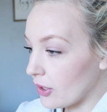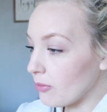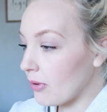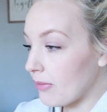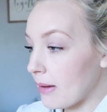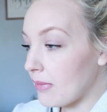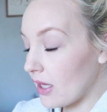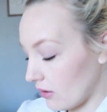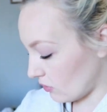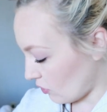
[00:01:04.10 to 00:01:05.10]
and there, but my
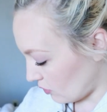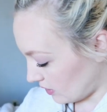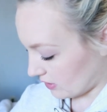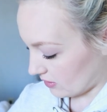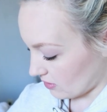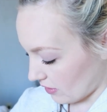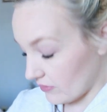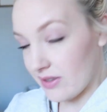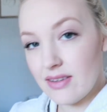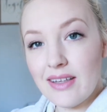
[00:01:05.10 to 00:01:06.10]
main goal is
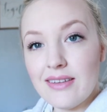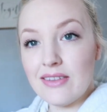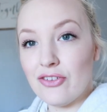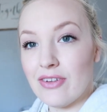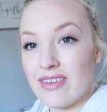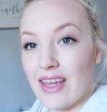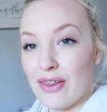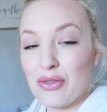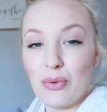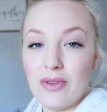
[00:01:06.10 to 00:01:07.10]
obviously to just
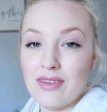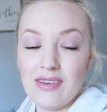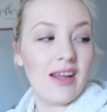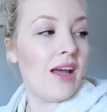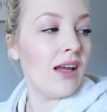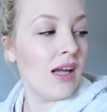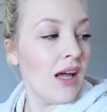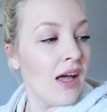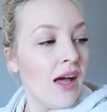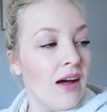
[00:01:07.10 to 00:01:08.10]
get through this day.
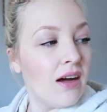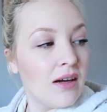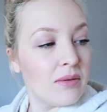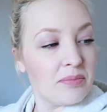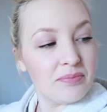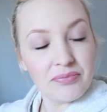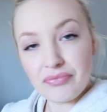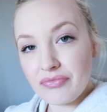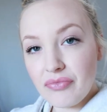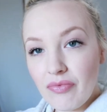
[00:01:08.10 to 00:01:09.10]
Um,
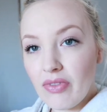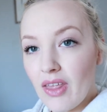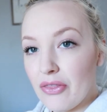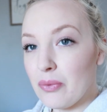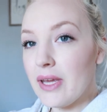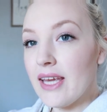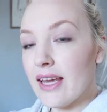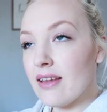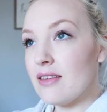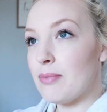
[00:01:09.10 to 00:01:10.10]
three
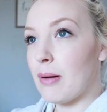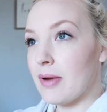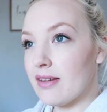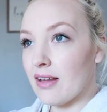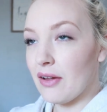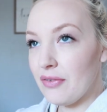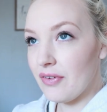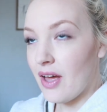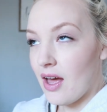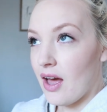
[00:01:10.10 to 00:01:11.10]
kids by
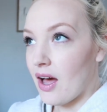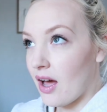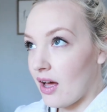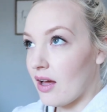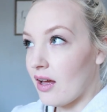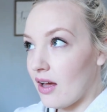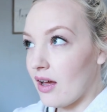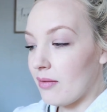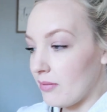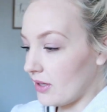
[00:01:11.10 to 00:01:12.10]
myself,
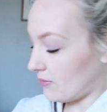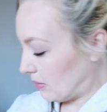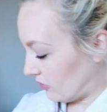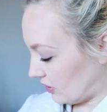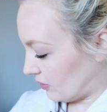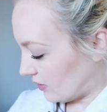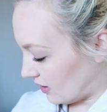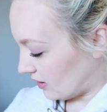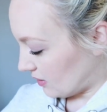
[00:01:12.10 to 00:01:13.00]
um, especially when